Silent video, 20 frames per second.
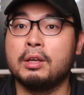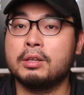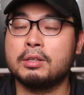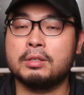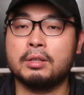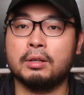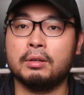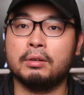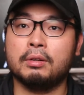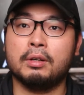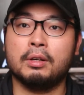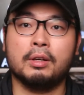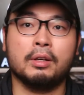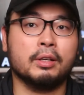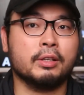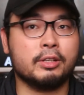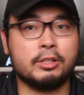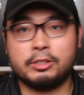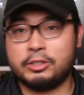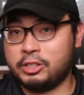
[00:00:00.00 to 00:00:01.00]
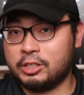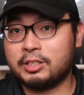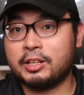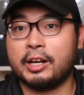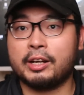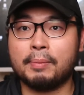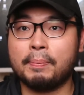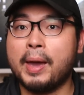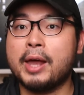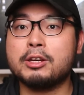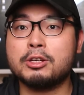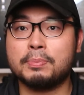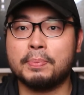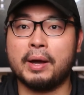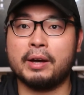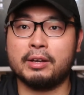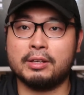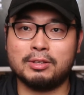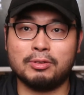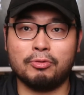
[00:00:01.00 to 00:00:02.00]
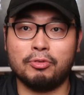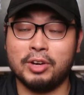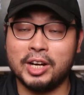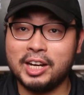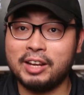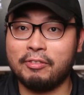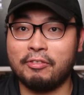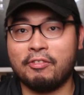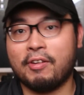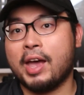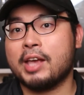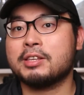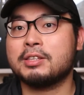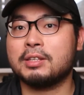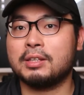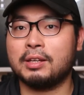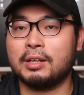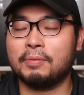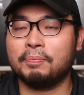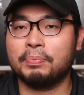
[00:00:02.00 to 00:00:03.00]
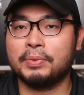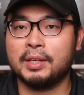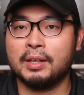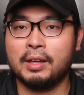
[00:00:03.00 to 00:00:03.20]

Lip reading: So just like the benchmark, it's really faster.